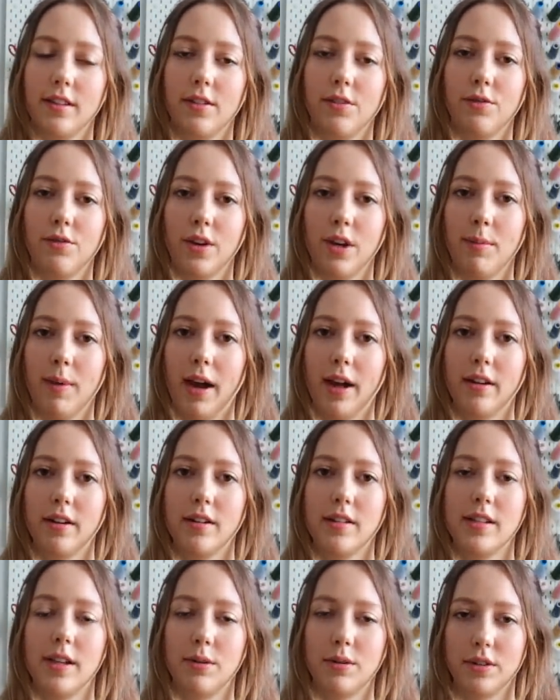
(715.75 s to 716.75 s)
free
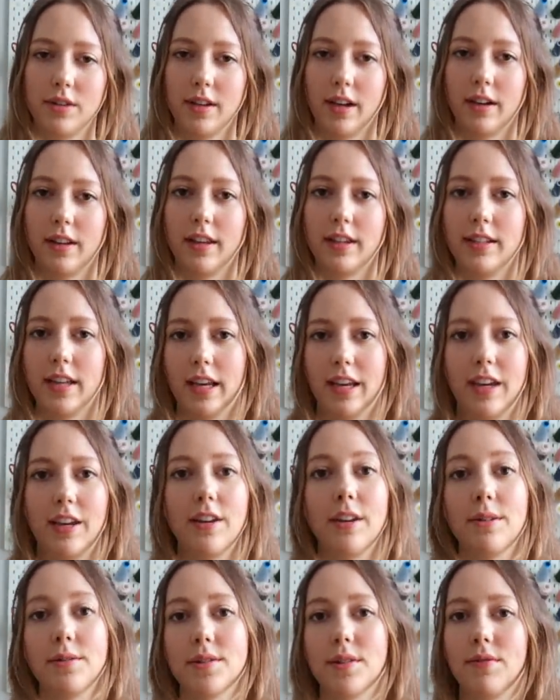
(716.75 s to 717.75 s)
patterns, I was just kind of like taking
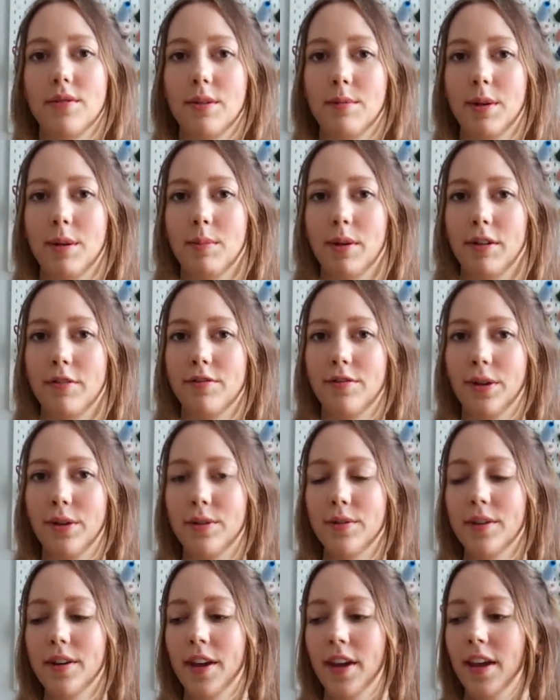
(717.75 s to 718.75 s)
notes of them in my
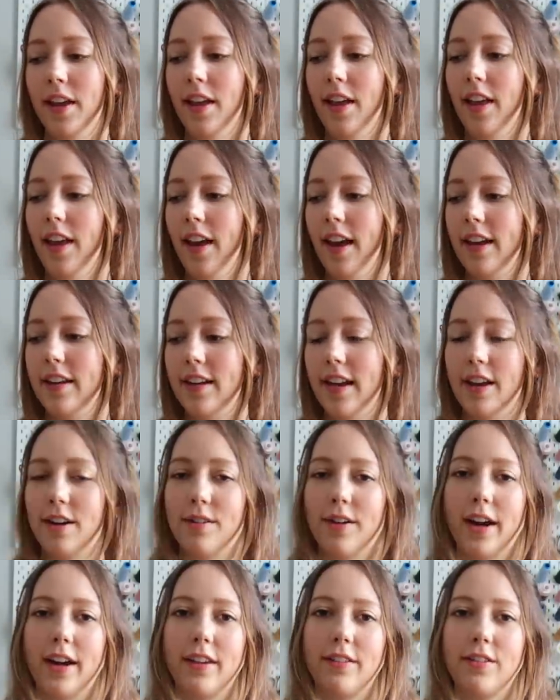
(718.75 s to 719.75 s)
phone. And now
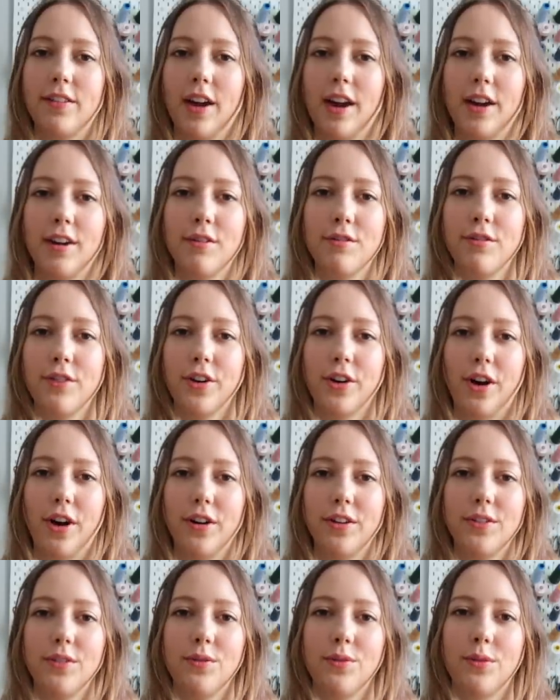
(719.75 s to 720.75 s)
I've kind of
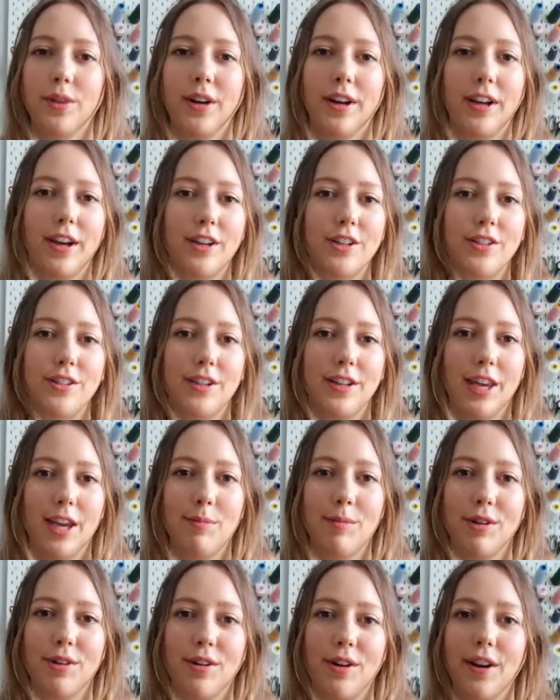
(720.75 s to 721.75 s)
forgotten what I actually came
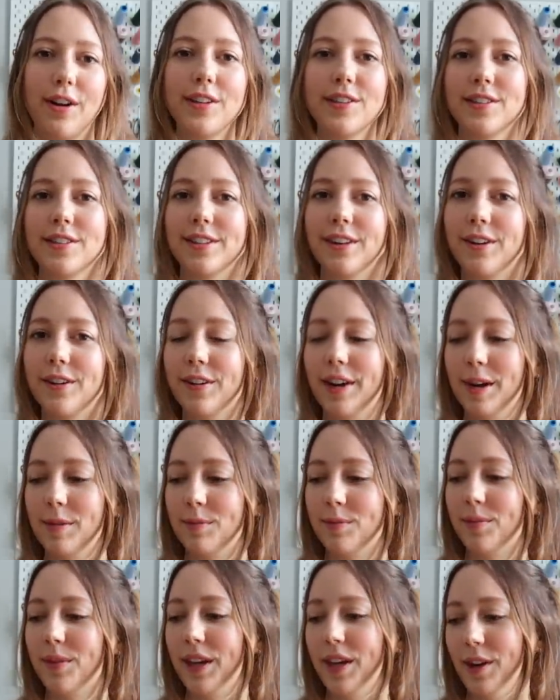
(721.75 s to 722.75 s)
across. So
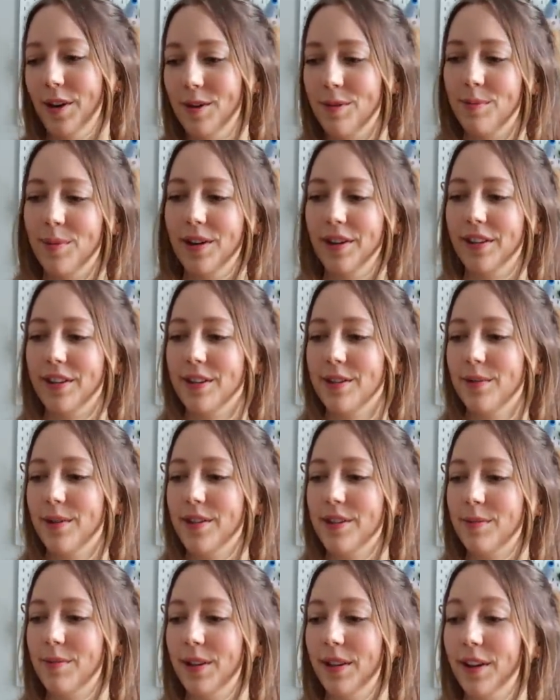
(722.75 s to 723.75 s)
I'm like opening these
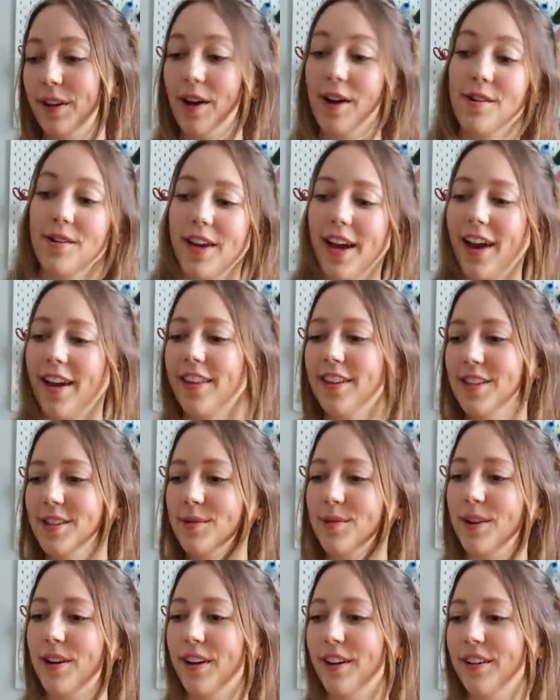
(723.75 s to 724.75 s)
ones and being like, oh yeah, this
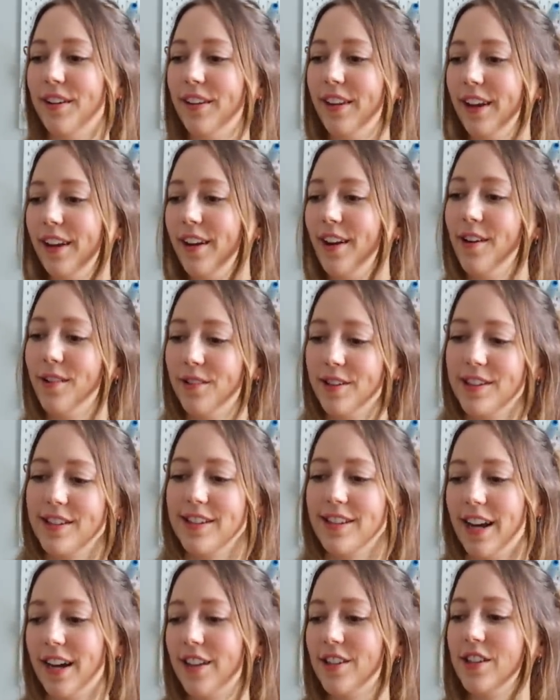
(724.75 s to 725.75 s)
one, or like, oh, this is
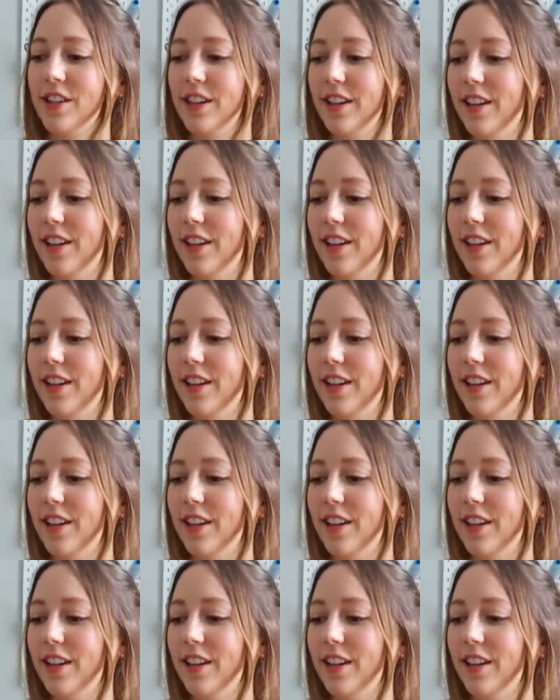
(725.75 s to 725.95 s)
actually